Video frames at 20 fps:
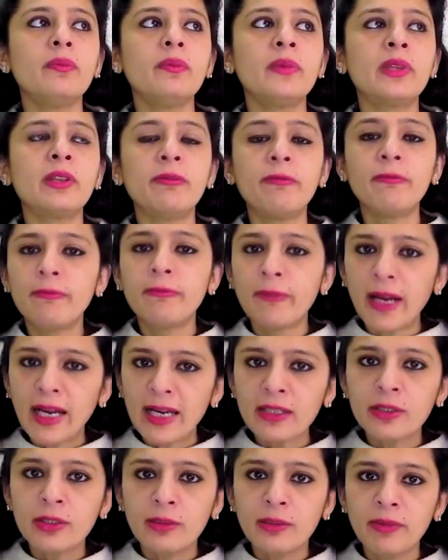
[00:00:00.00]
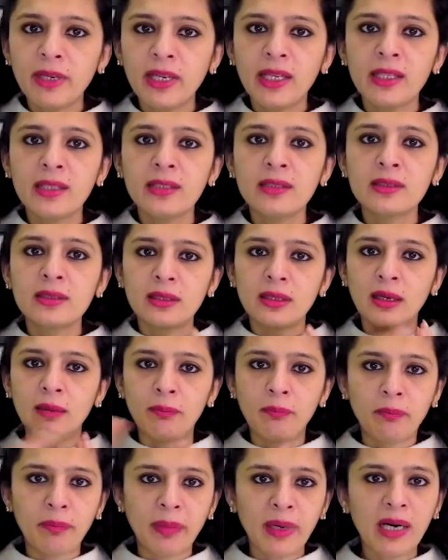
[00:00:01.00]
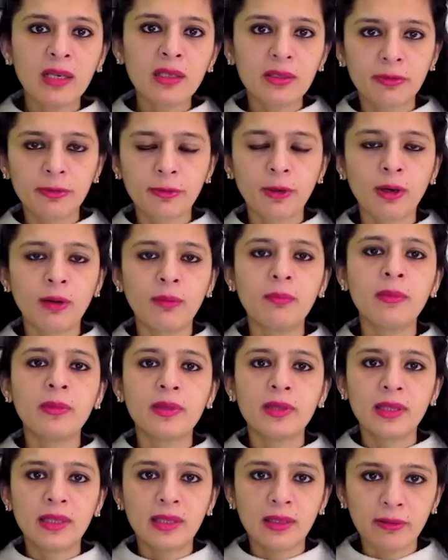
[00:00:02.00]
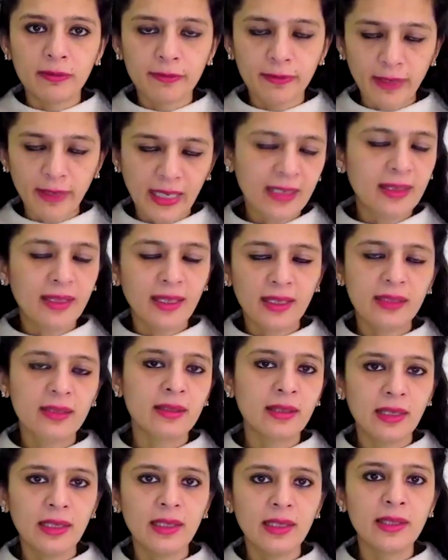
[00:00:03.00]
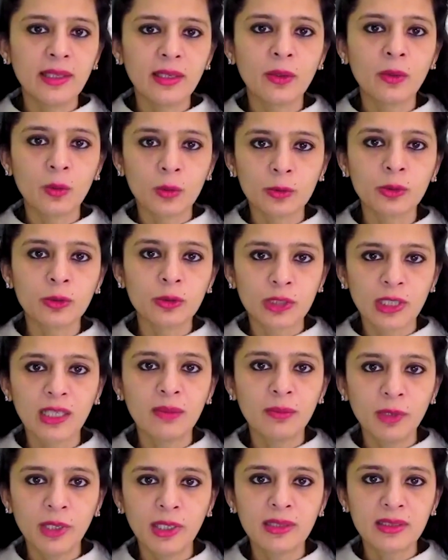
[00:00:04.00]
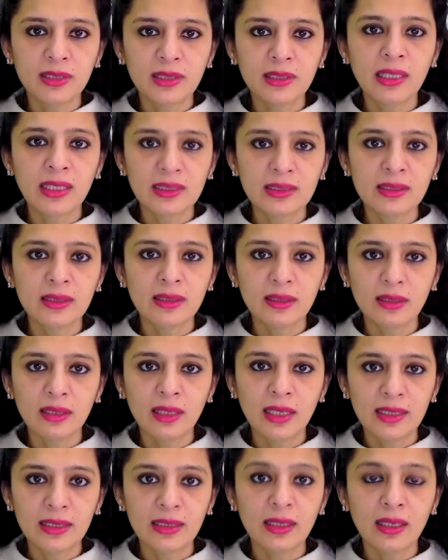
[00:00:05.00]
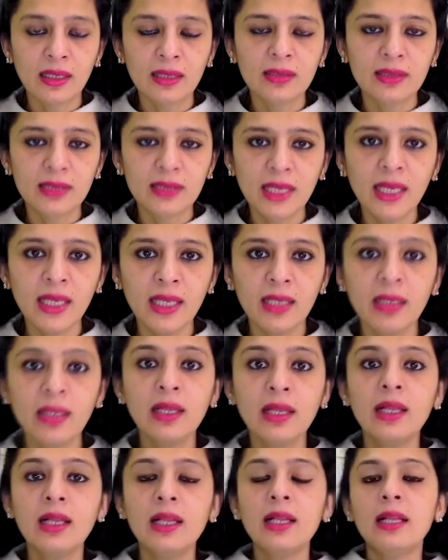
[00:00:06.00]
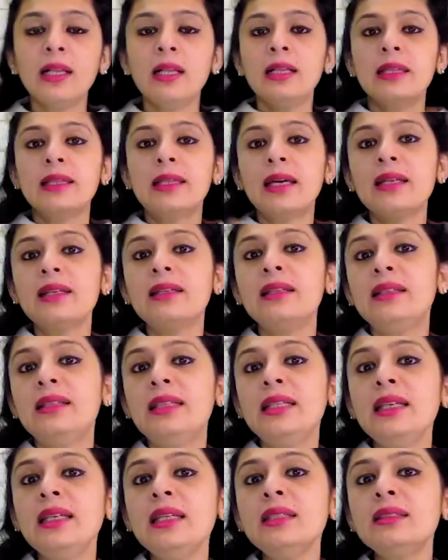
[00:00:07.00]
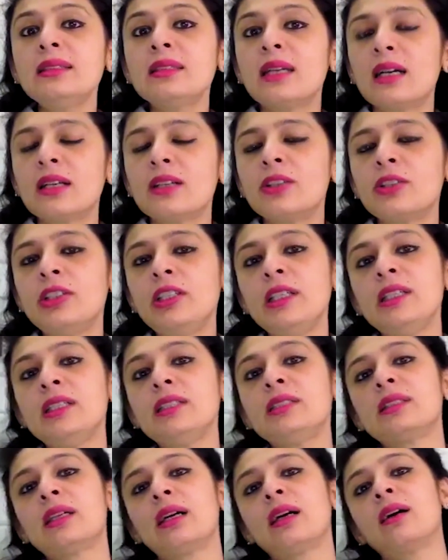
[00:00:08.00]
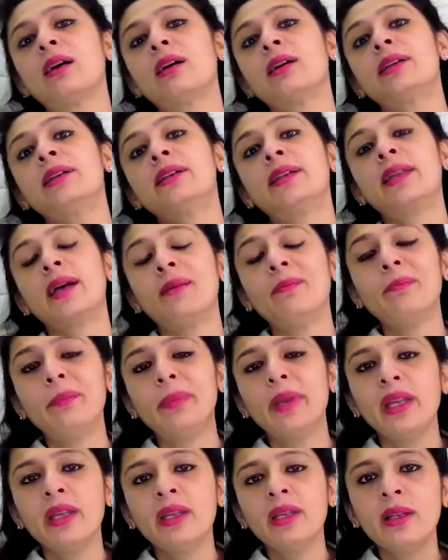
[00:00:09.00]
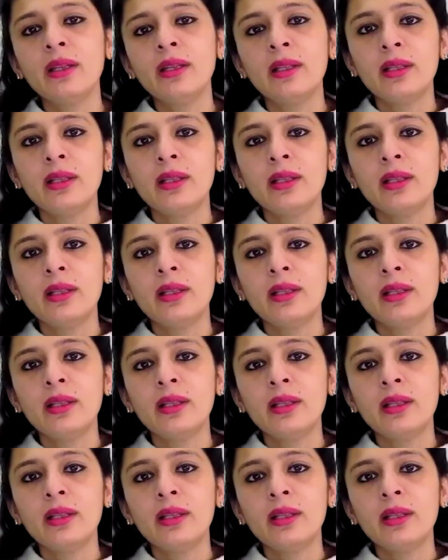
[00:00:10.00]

the fact remains, apart from the fact that India also celebrates it as a, at a large scale, that these countries are dumping